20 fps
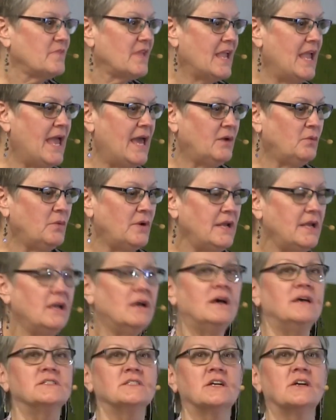And we,
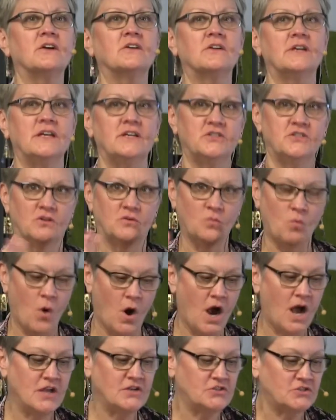as a congregation,
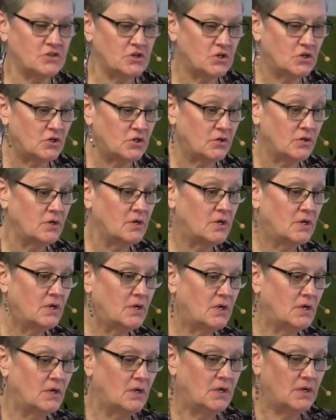watched her
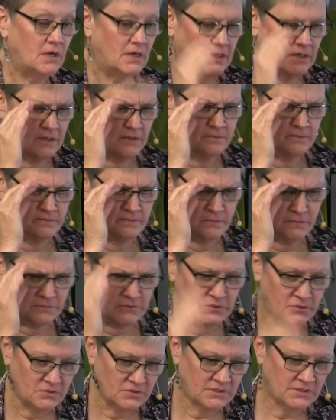
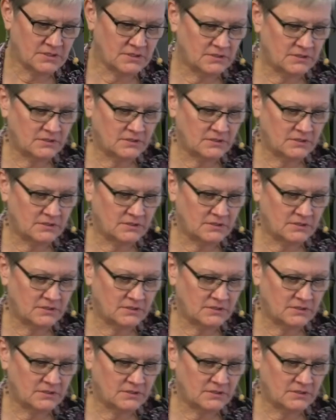lose